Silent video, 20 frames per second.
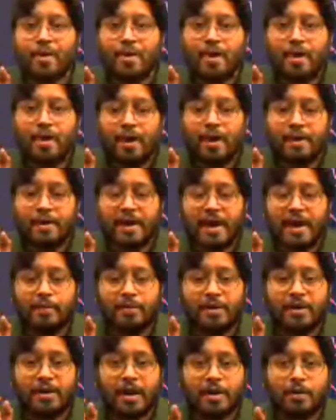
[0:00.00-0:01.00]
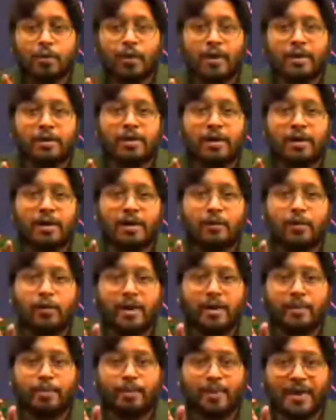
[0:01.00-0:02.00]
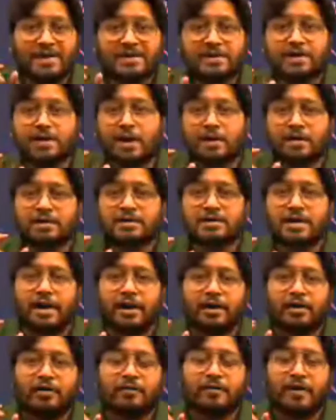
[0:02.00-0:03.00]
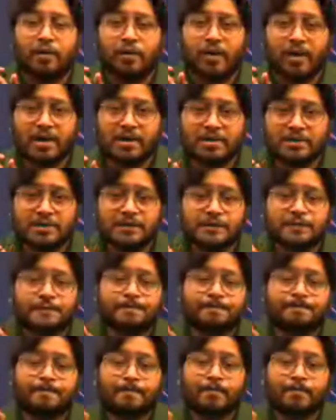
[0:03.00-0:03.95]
It can be done with a very basic understanding of governance.